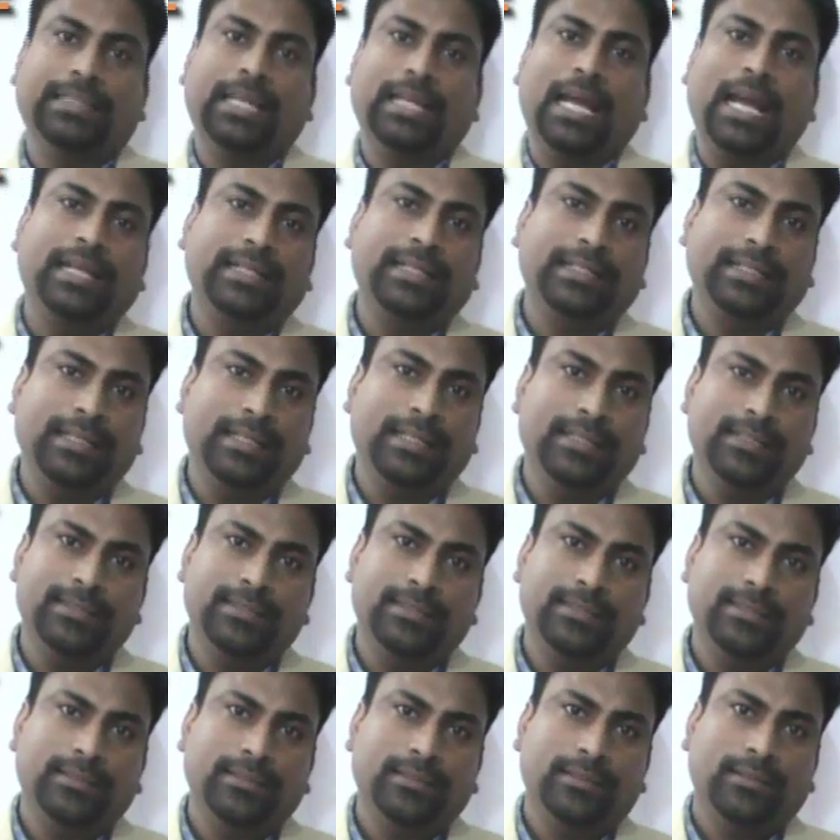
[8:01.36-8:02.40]
that case,
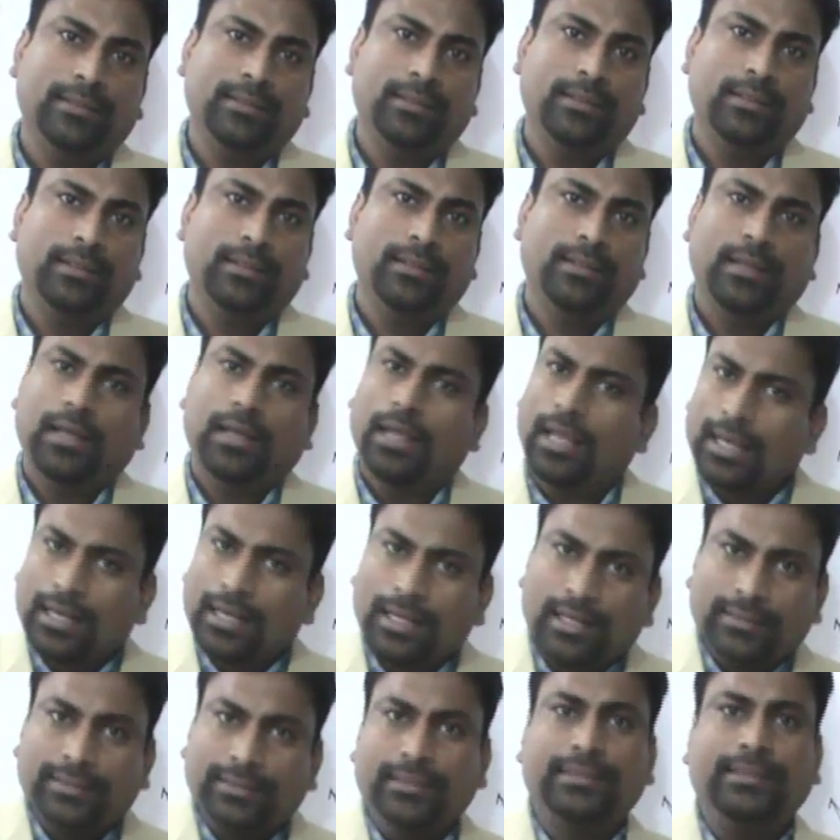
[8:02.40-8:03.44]

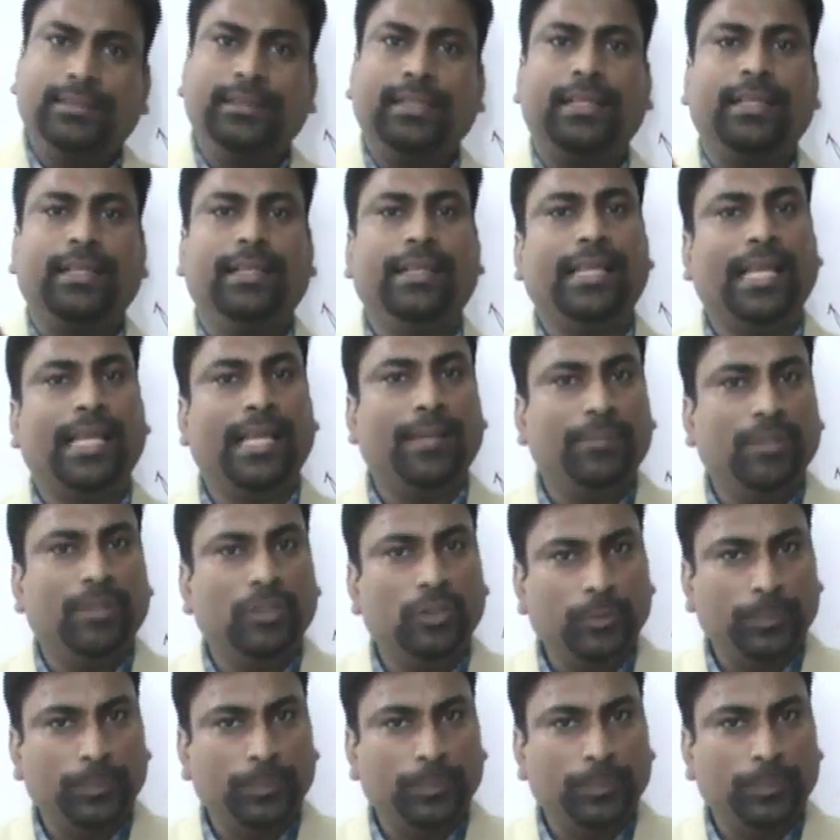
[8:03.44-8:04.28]
another theory came into